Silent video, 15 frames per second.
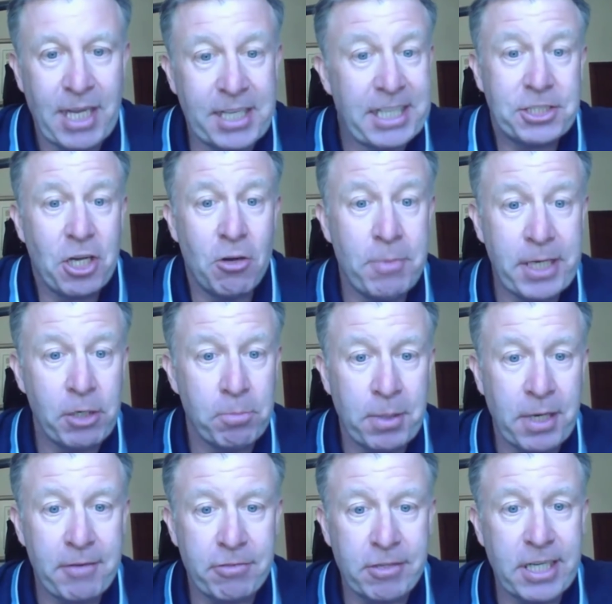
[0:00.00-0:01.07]
And he told me, you'll
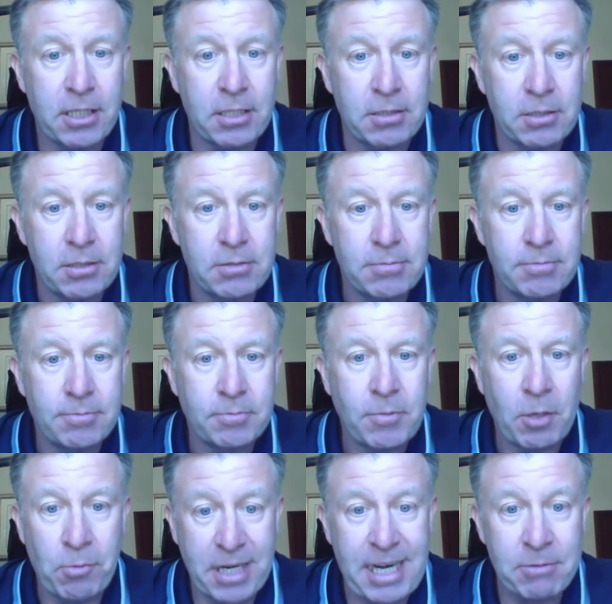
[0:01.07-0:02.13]
play for England
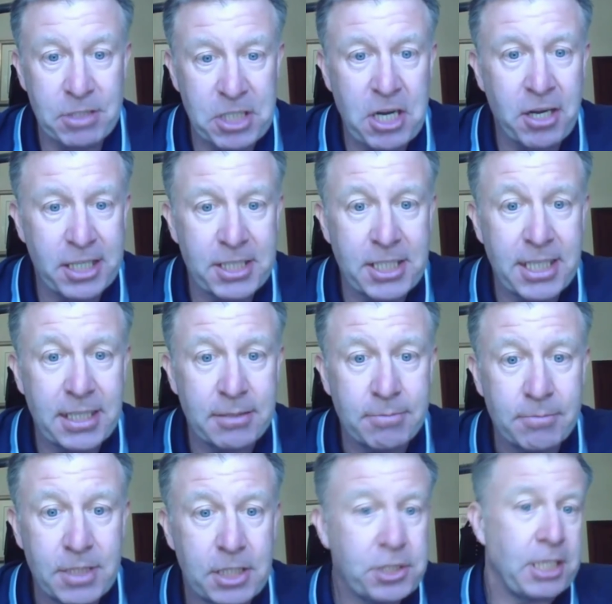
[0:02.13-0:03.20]
when I was
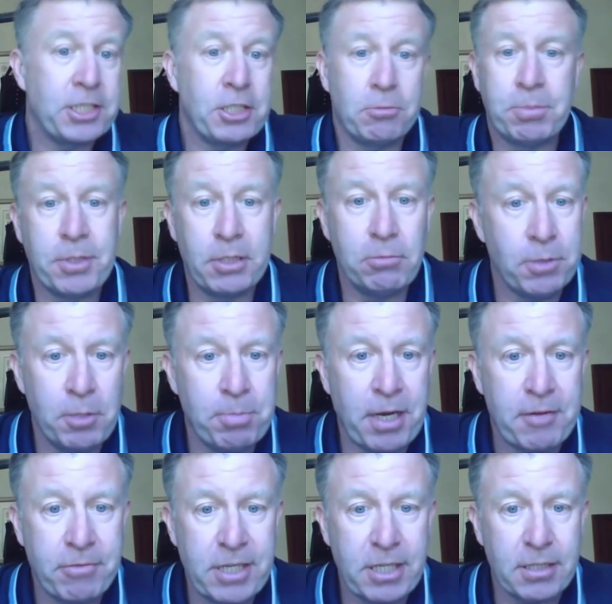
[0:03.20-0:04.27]
19. He said, you'll
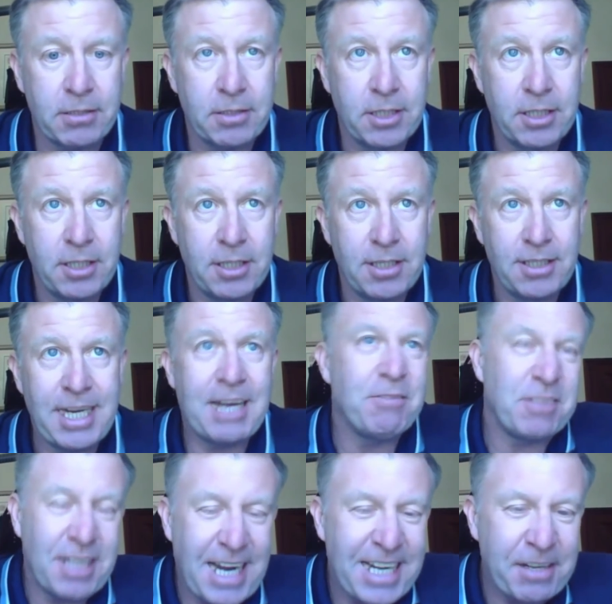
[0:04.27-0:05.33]
play for England.
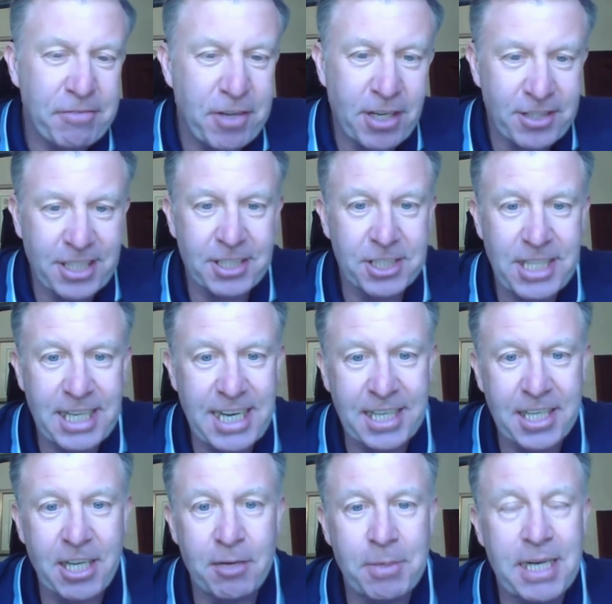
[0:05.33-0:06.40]
Now, any father can say that,
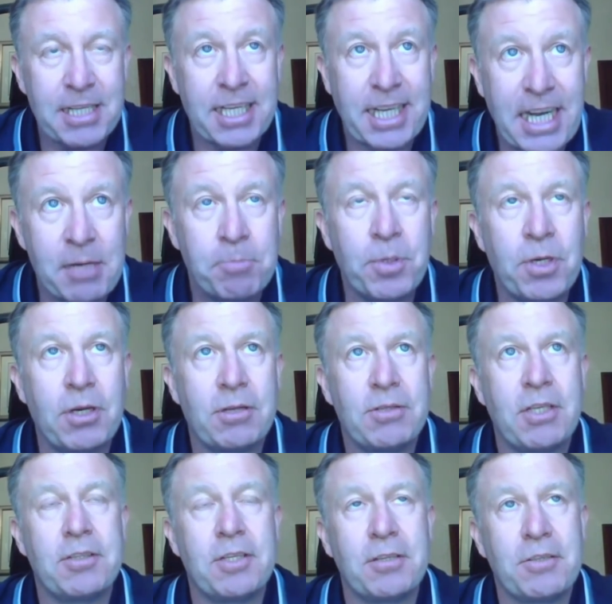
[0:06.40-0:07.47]
I know about the kid, but
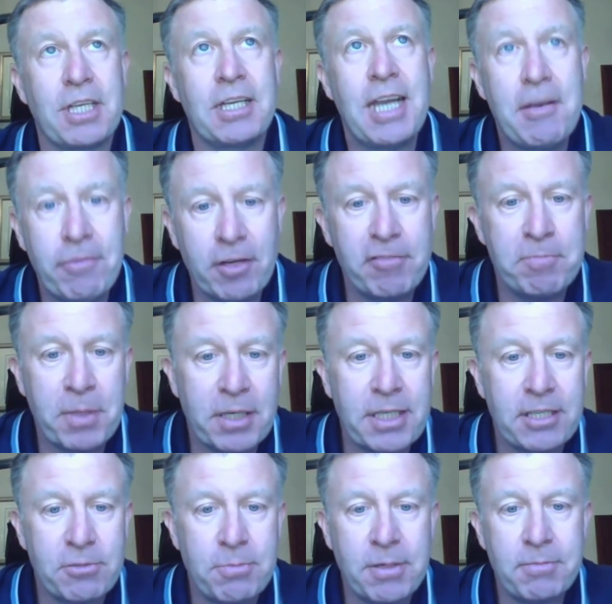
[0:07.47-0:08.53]
the level of
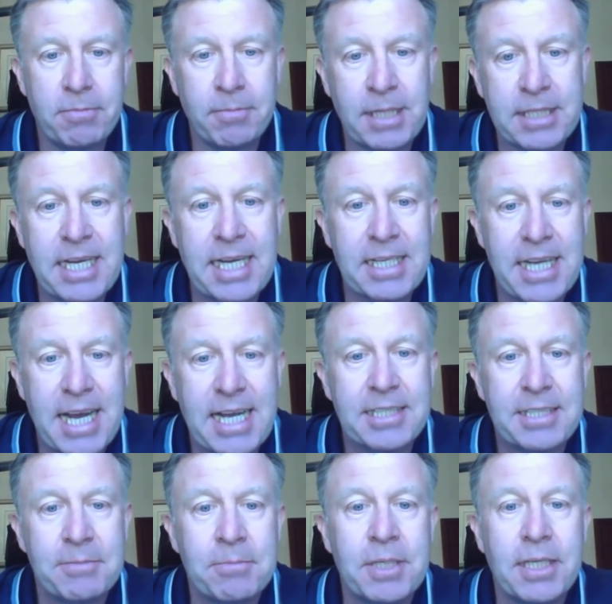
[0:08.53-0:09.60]
belief my dad
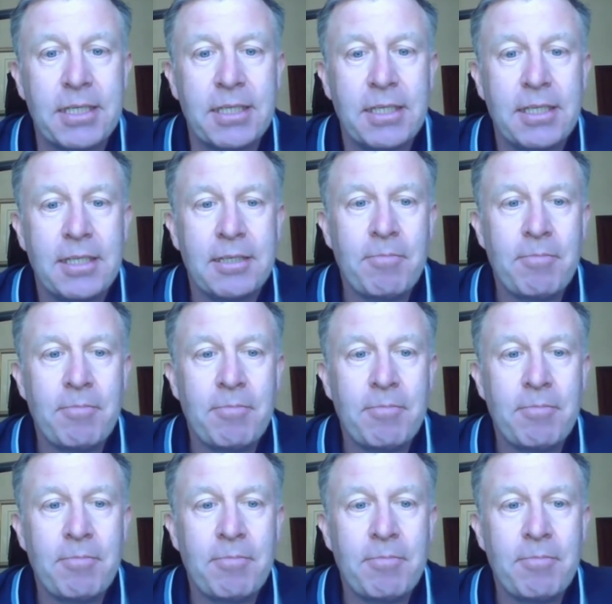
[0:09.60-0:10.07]
had in me.